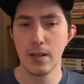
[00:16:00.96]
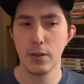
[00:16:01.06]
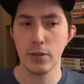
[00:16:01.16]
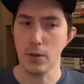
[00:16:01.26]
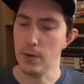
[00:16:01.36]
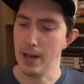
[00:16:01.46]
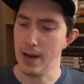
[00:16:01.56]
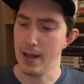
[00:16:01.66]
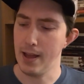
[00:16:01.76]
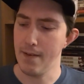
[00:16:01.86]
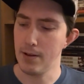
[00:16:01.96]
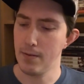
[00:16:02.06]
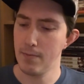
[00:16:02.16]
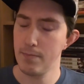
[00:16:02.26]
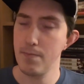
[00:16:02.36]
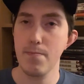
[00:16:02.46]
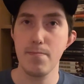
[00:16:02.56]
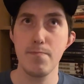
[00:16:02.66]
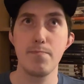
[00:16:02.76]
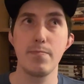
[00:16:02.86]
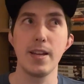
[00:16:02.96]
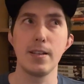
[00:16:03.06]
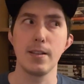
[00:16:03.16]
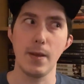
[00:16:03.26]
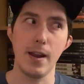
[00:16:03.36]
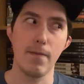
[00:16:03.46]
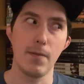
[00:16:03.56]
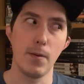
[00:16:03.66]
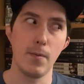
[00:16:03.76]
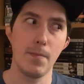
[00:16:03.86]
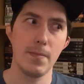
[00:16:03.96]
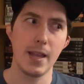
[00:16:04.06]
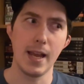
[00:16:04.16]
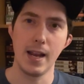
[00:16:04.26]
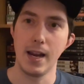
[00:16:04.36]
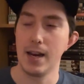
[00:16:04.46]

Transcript: So he had to have a piece in that film, and